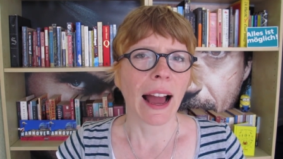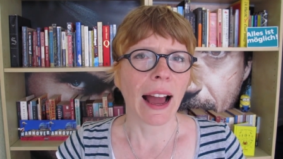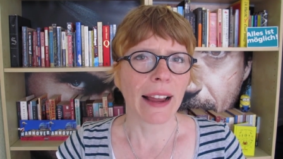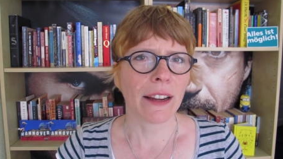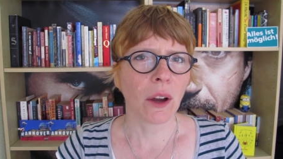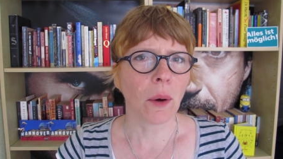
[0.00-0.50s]

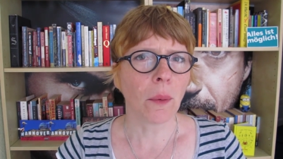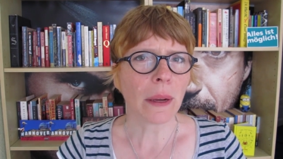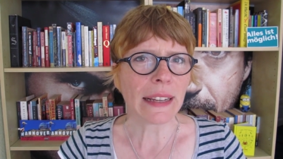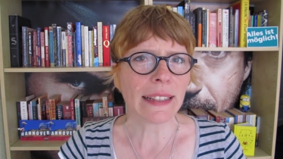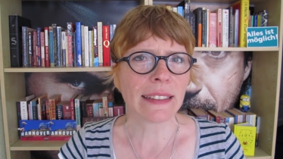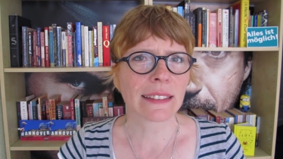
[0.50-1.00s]
I know
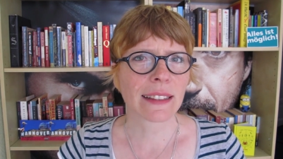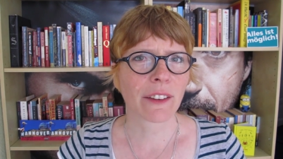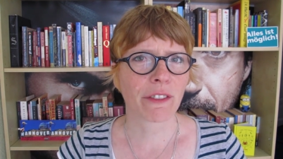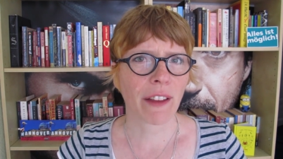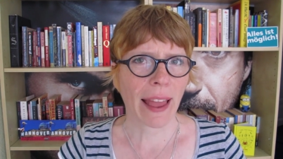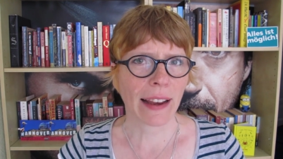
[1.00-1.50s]
it is a
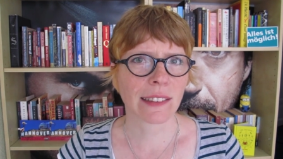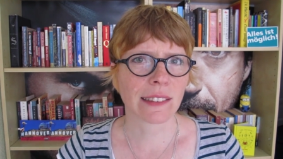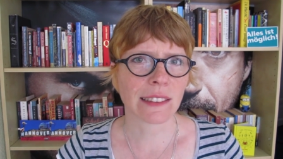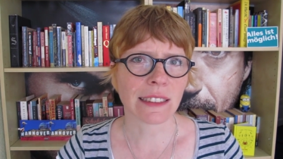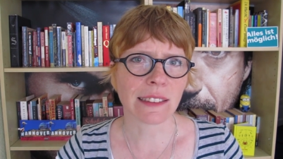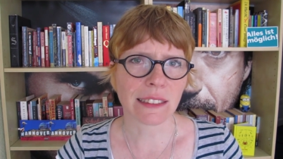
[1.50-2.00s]

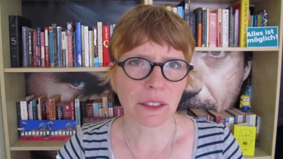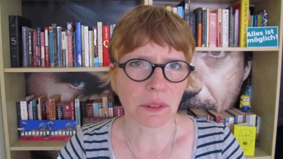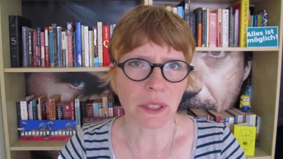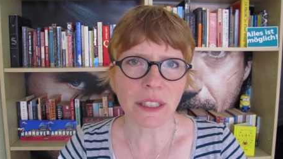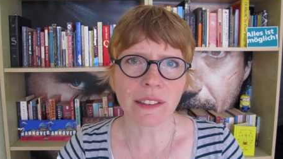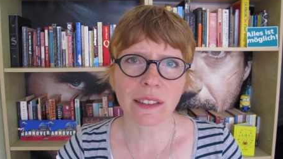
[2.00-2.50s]
fantasy
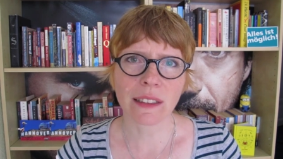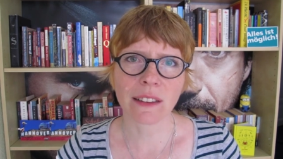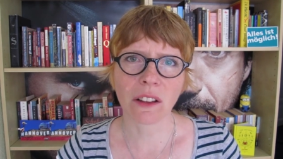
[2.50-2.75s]
series,